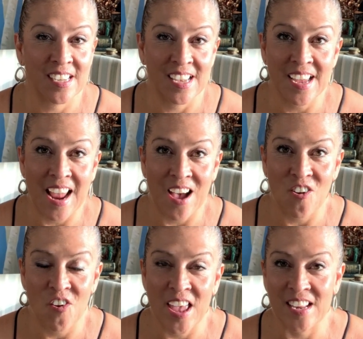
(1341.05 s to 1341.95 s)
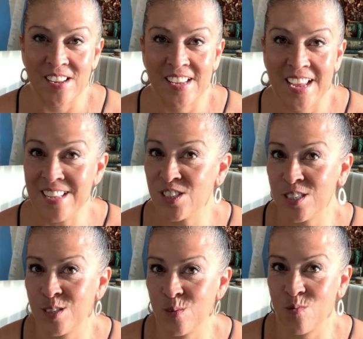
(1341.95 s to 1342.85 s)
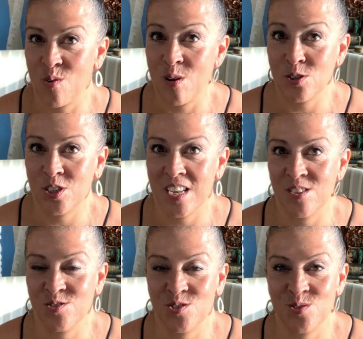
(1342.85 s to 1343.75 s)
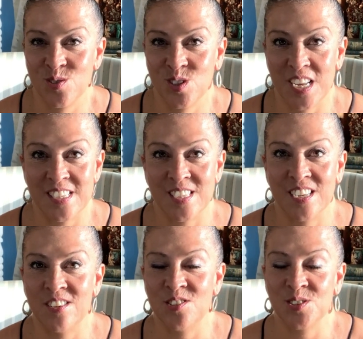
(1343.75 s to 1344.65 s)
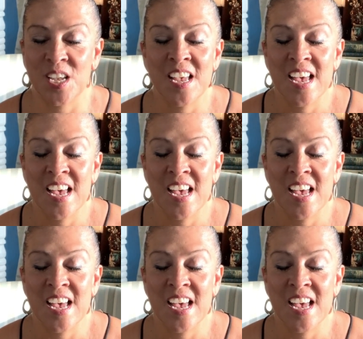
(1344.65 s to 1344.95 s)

get out and get to some garage sales or estate sales,